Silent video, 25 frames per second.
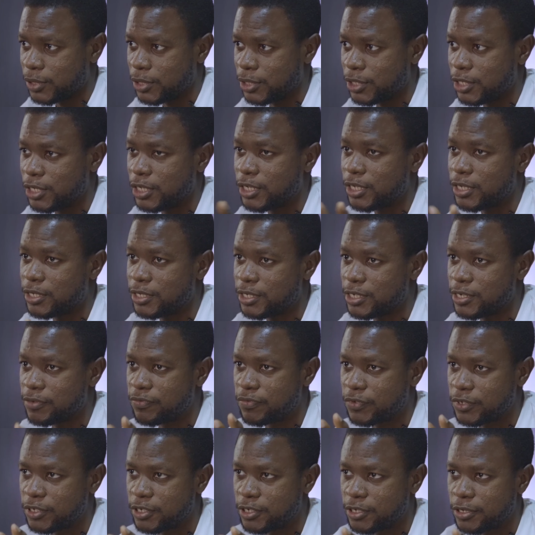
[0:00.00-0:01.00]

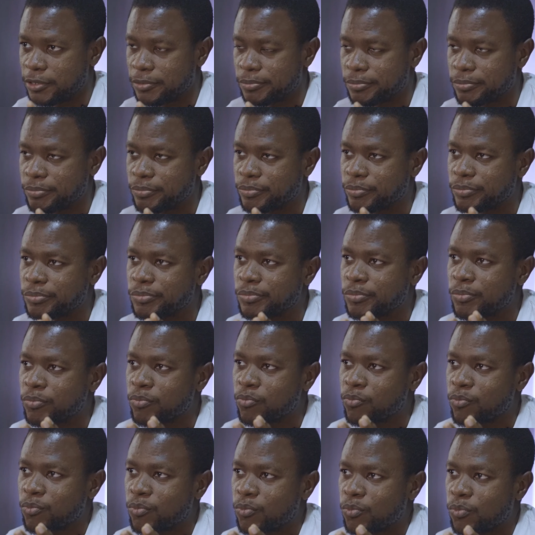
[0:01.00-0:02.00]
negativity,
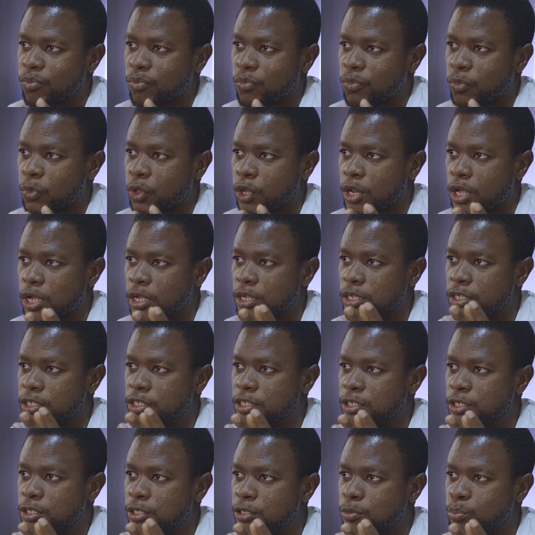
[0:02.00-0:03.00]

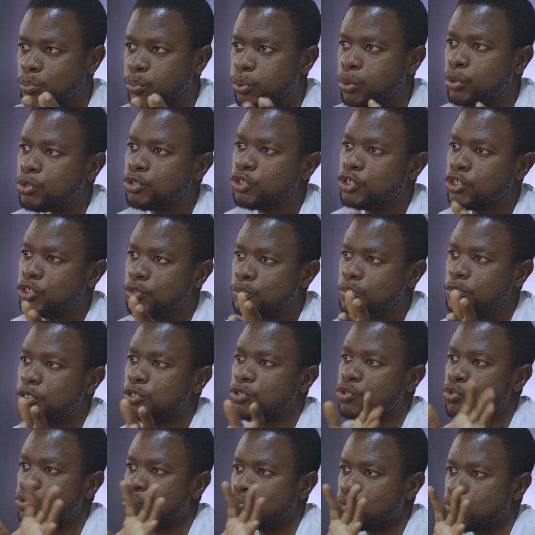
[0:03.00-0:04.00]
it's pushed me
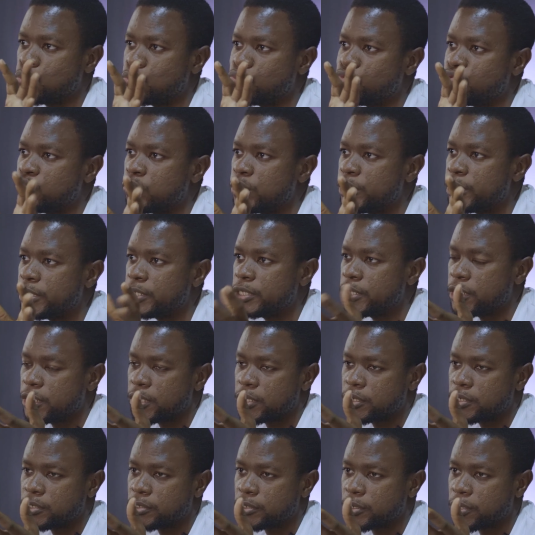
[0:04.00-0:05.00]
to really
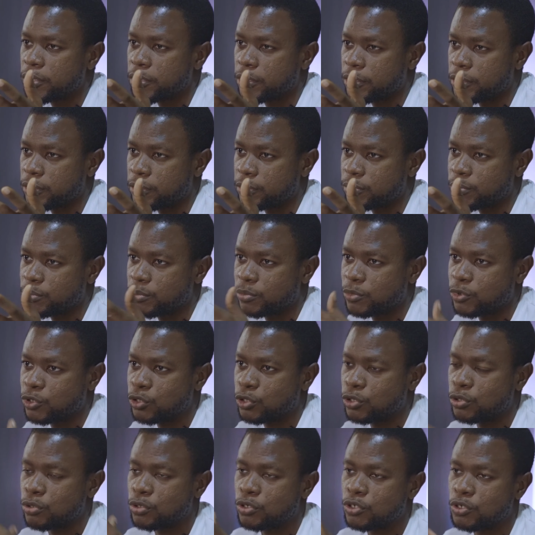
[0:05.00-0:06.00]
take
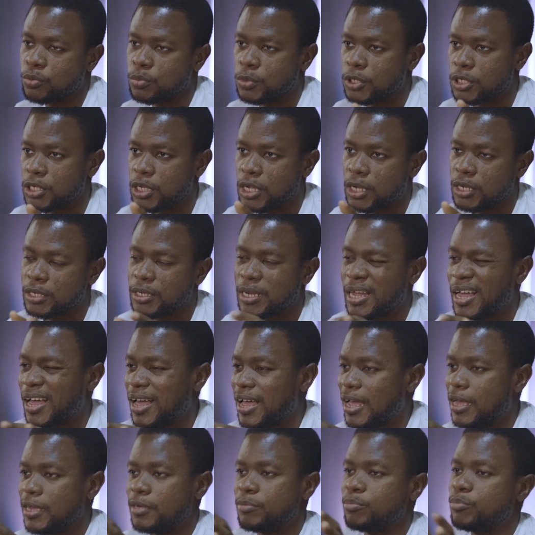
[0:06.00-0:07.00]
shocks media that
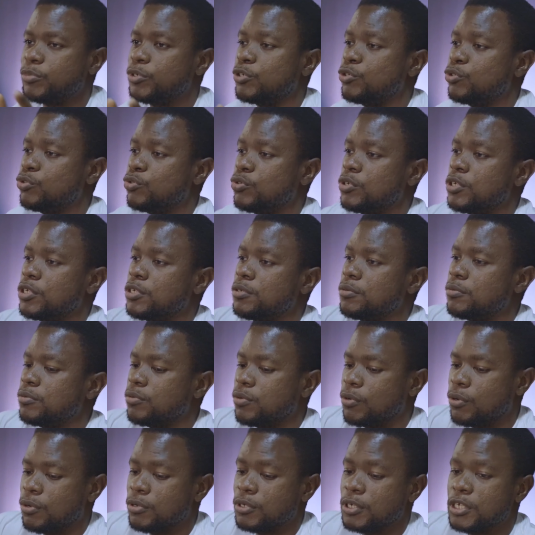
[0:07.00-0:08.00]
I had been doing
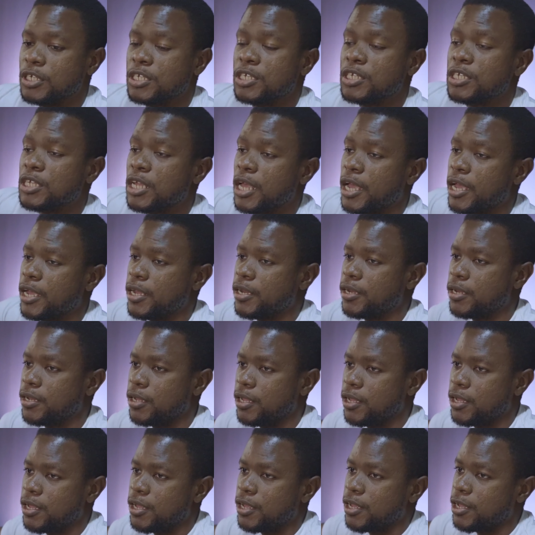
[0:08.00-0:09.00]
on the side,
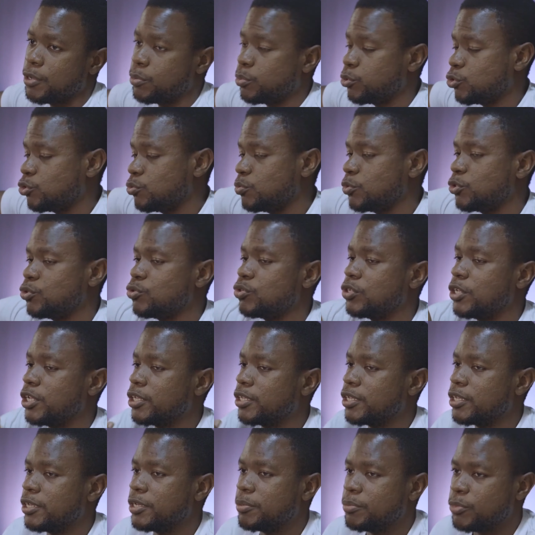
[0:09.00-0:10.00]
pushed me to
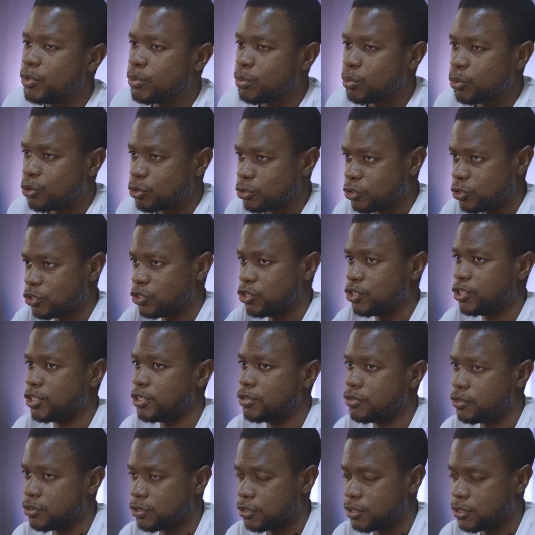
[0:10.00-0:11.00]
take it a bit more
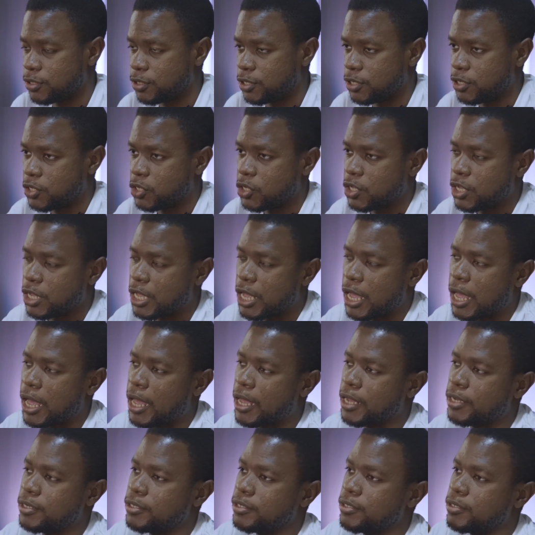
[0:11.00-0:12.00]
seriously,
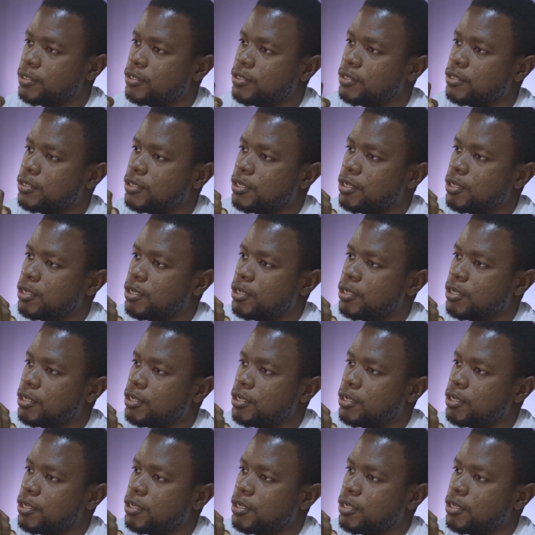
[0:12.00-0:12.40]
and